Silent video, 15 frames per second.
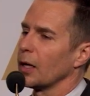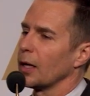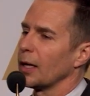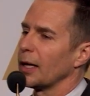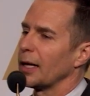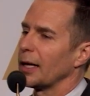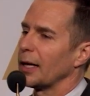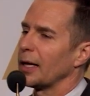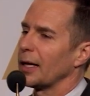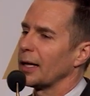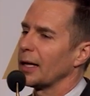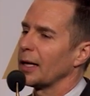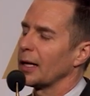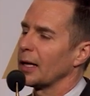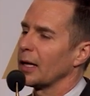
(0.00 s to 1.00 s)
whether
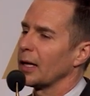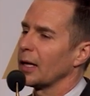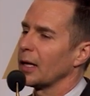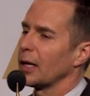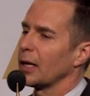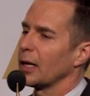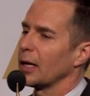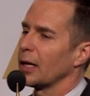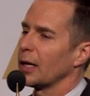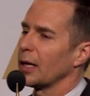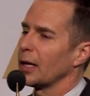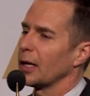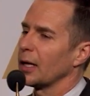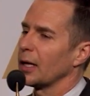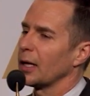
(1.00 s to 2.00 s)
you take that
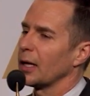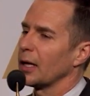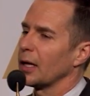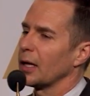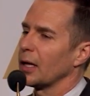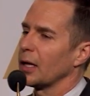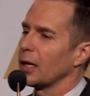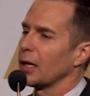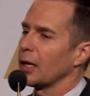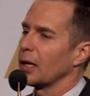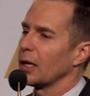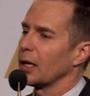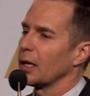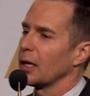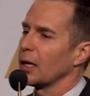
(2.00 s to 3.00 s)
criticism on, or
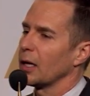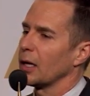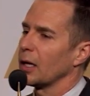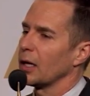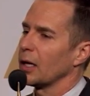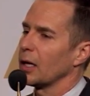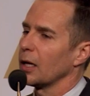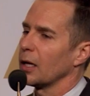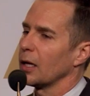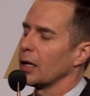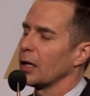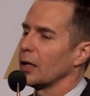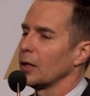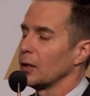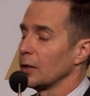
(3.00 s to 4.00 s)
how you dealt with it
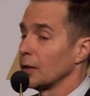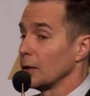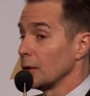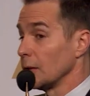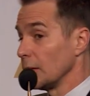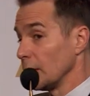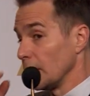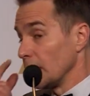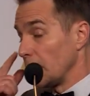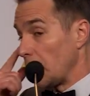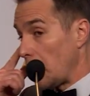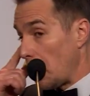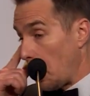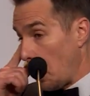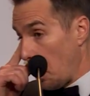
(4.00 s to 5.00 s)
and your
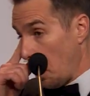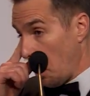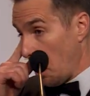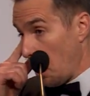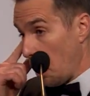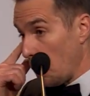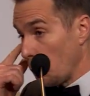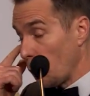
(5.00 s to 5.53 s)
sense of that?